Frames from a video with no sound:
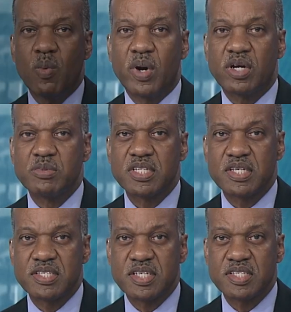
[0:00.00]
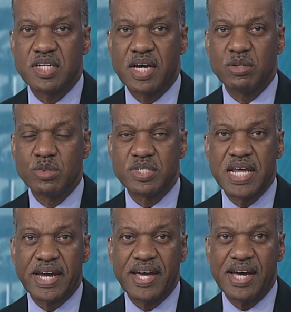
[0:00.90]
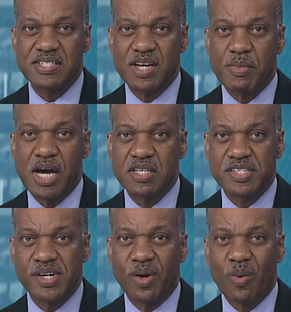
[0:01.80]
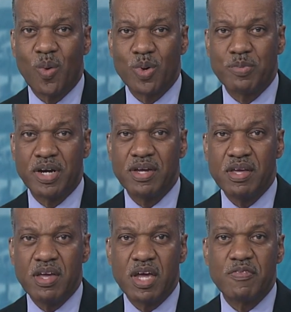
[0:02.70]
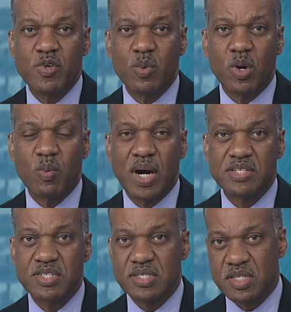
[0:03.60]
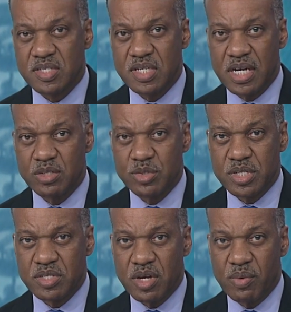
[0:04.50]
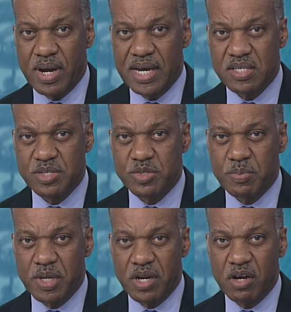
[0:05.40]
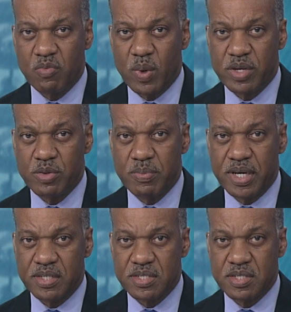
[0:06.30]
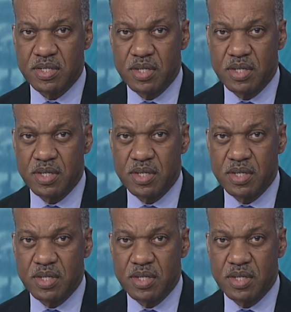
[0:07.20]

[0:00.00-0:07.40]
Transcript: Welcome to this 69 News Netcast. I'm Haciel Cordoba. If you weren't watching 69 News at sunrise, here's a bit of what you missed.